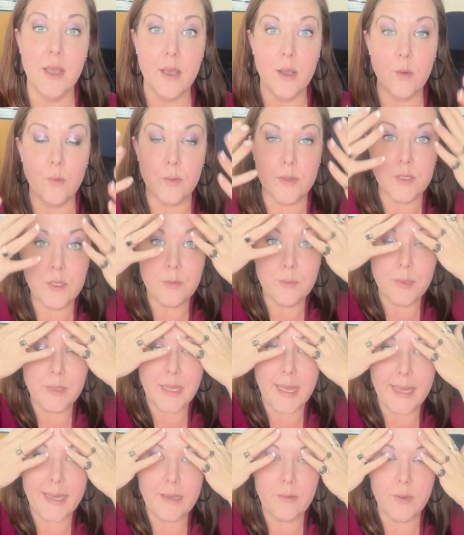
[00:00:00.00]
When you
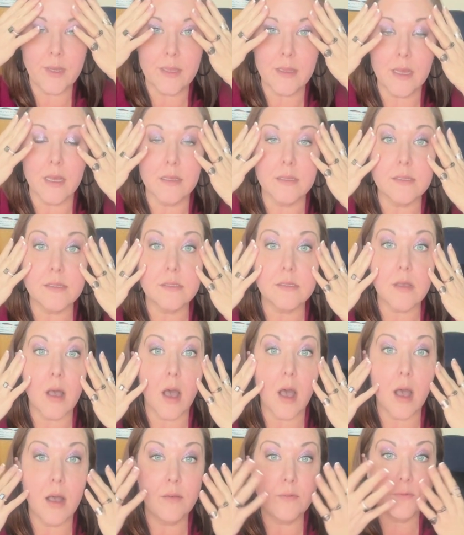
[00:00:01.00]
play with a
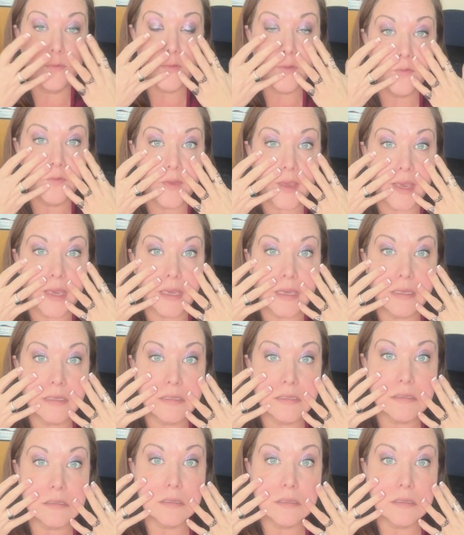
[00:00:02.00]
soft face